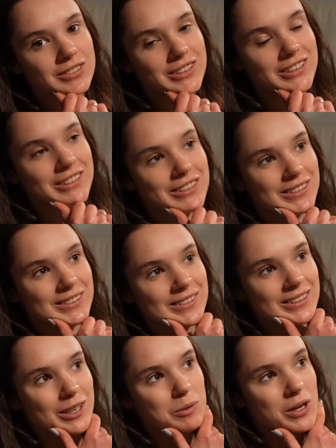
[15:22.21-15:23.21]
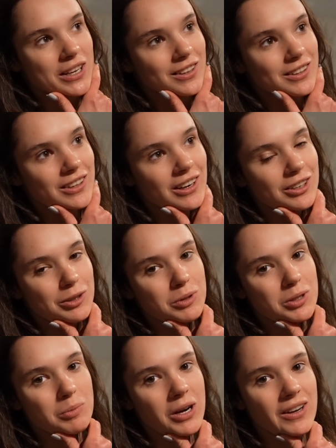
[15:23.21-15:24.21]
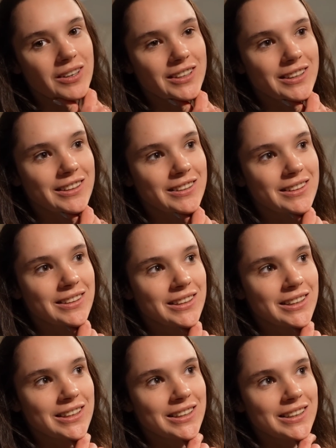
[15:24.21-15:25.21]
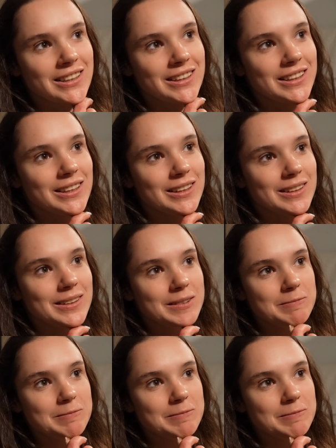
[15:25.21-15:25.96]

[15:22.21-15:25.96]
and yeah, we had a little argument about it, and it